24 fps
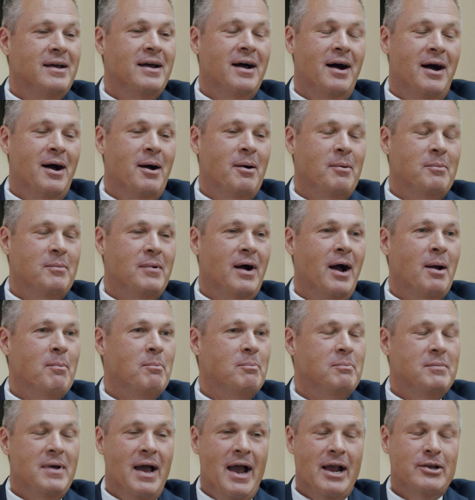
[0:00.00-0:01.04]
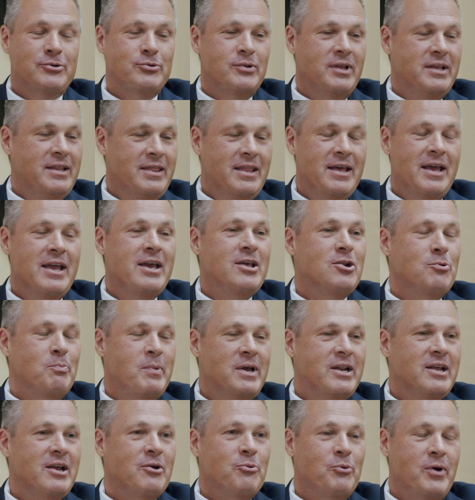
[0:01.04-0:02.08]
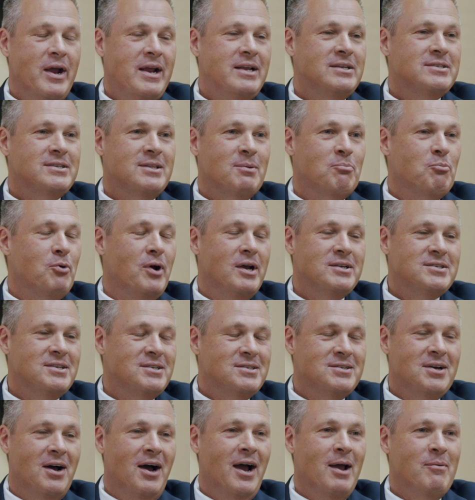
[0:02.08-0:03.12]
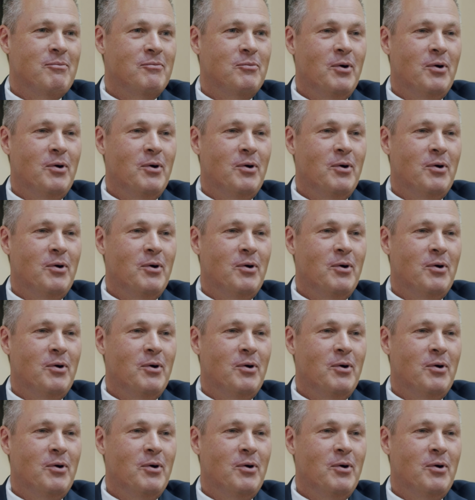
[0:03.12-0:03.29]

I'm actually in the intermediate range at the present time.